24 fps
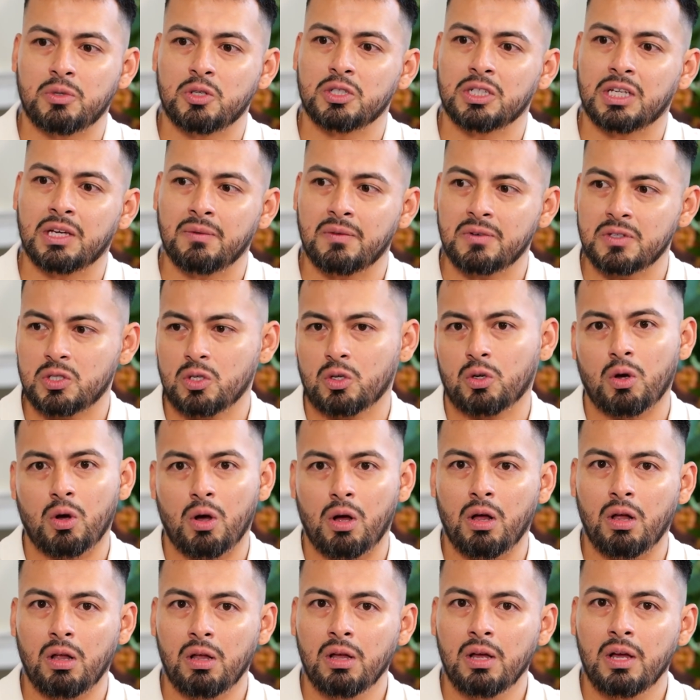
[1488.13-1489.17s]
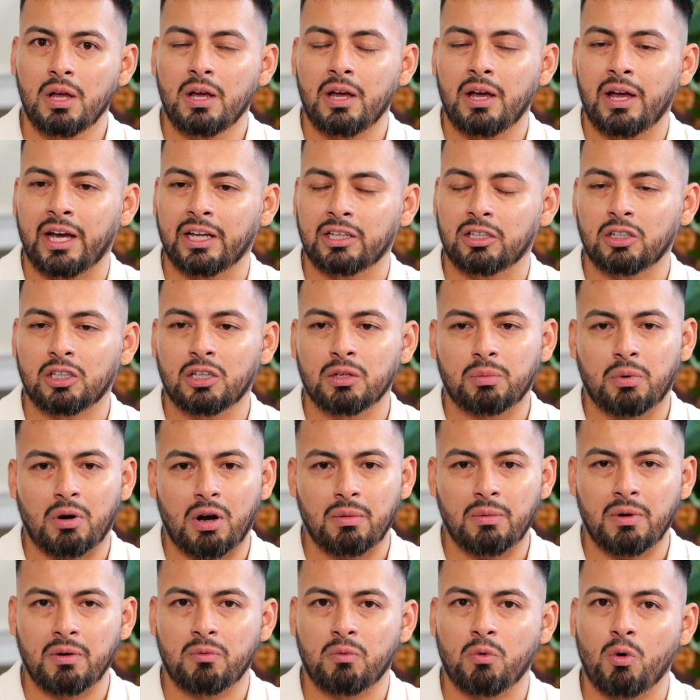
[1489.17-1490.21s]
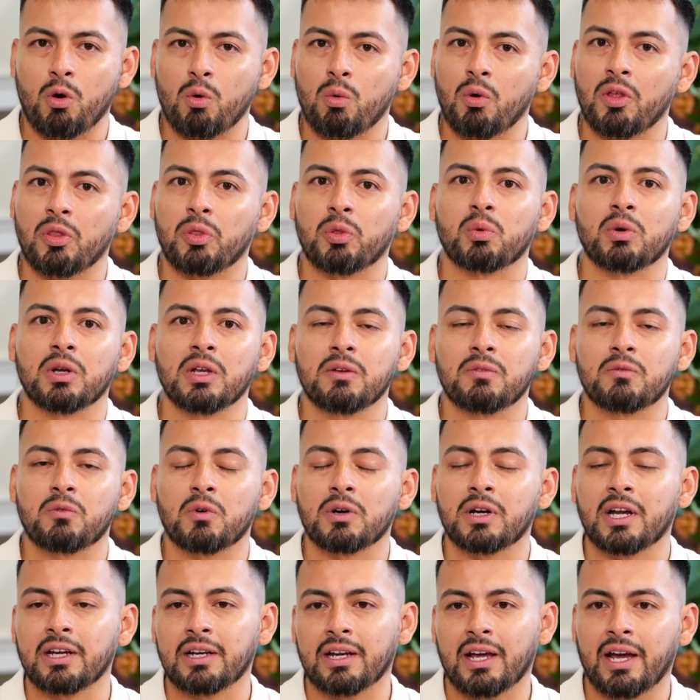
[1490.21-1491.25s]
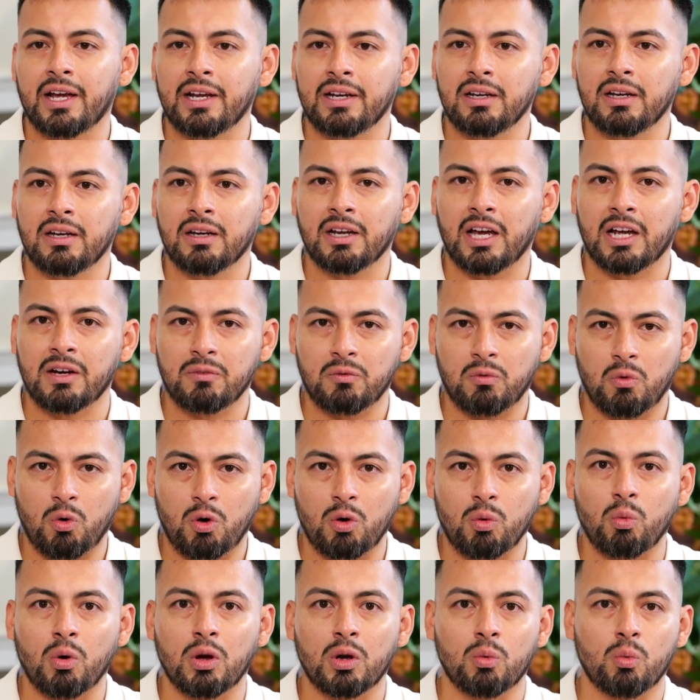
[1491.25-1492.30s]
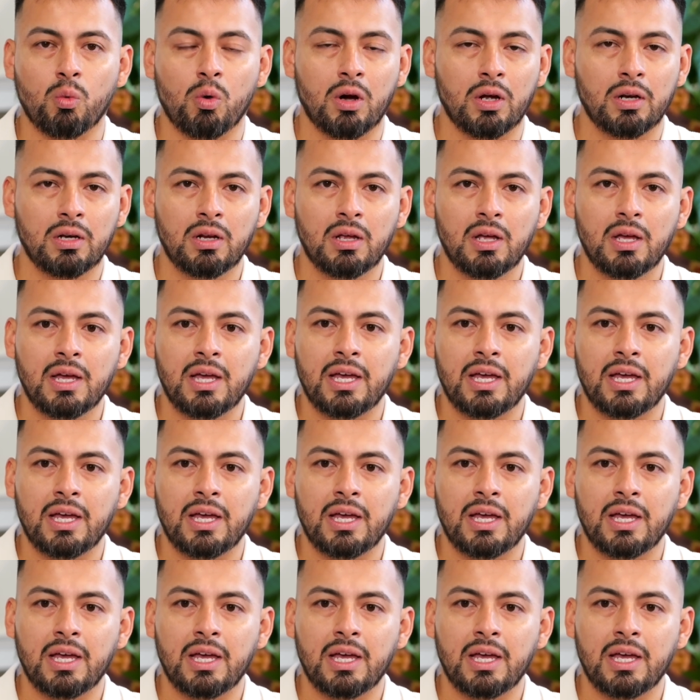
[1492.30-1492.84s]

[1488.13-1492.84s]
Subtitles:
Just give us a call at the department, 413-499-9411,